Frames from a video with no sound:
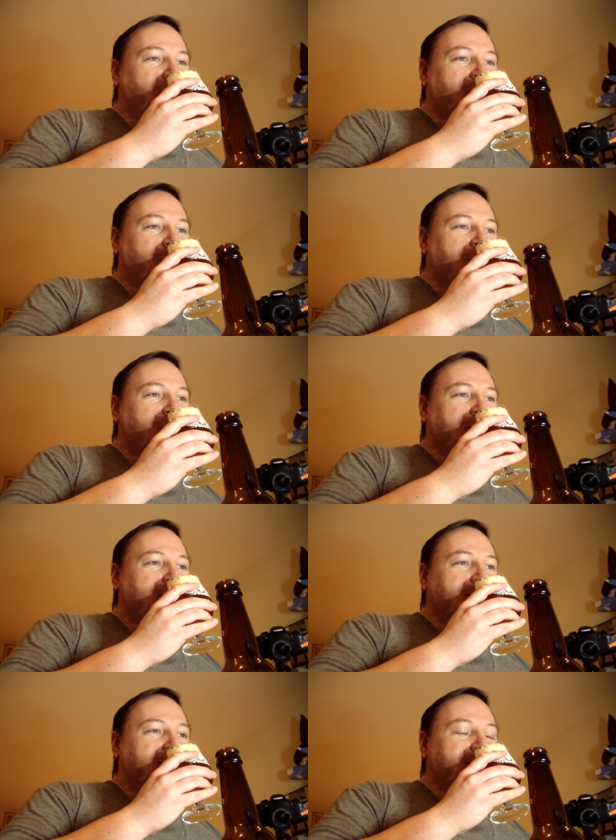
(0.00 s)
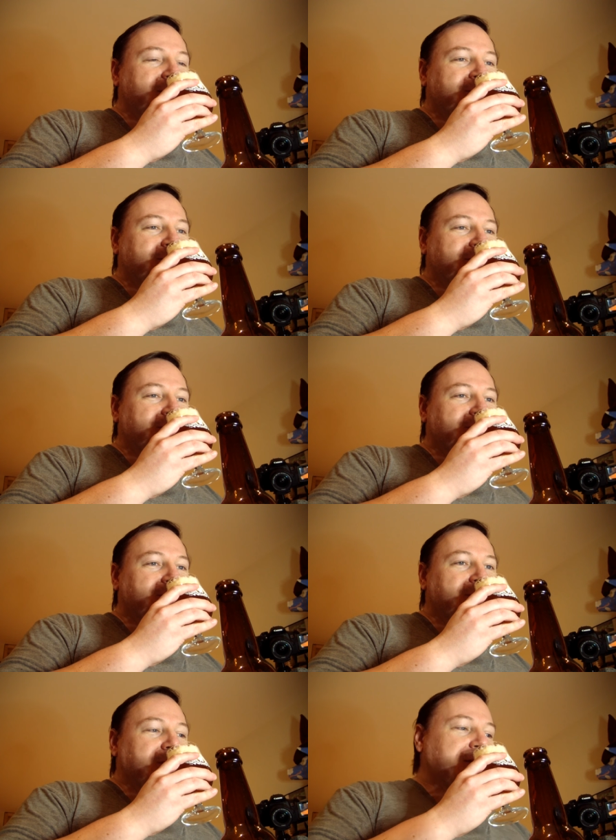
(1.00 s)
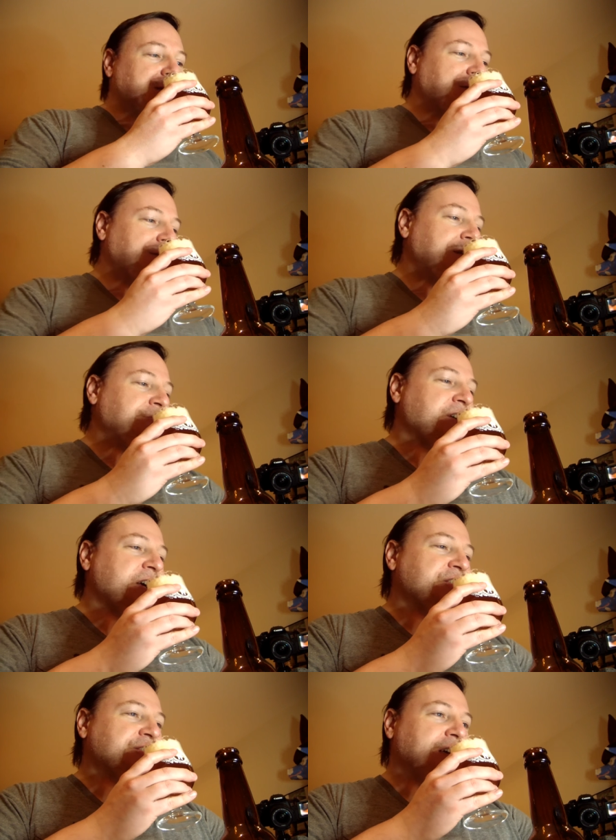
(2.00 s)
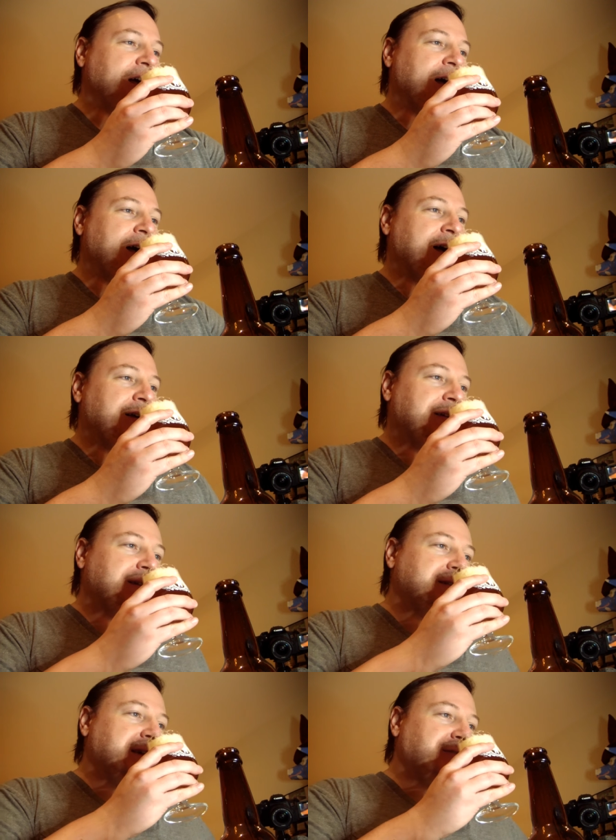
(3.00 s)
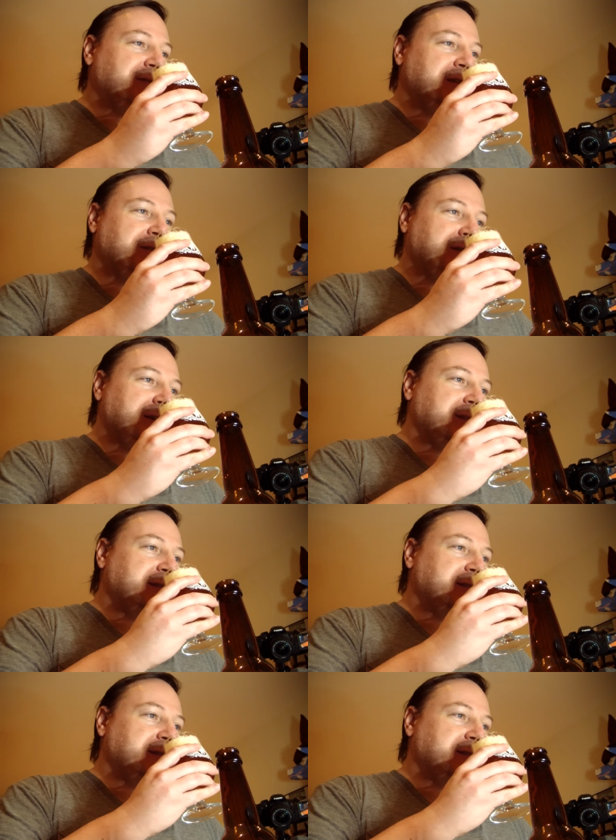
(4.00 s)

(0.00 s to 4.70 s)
oh yes, that's lovely and fresh. Uh, yeah, definitely you can get